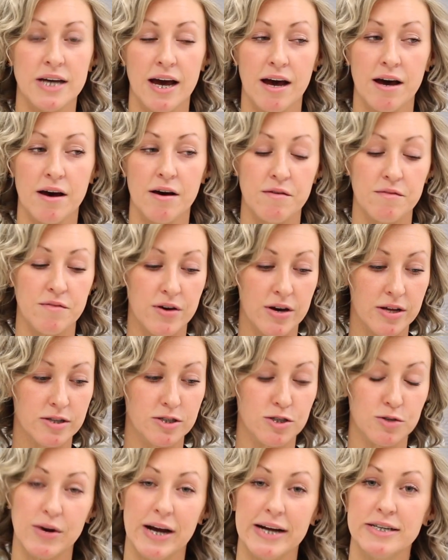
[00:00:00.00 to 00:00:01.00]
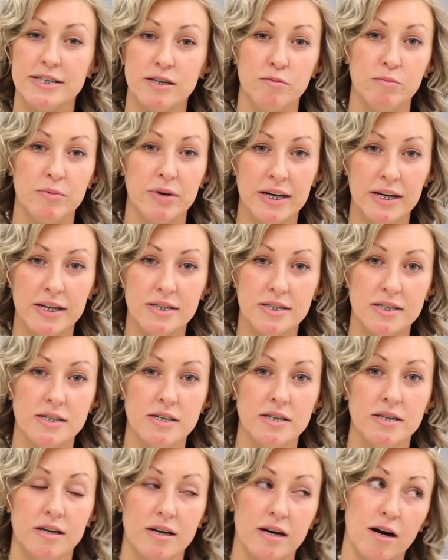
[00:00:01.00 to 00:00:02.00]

have direct admits,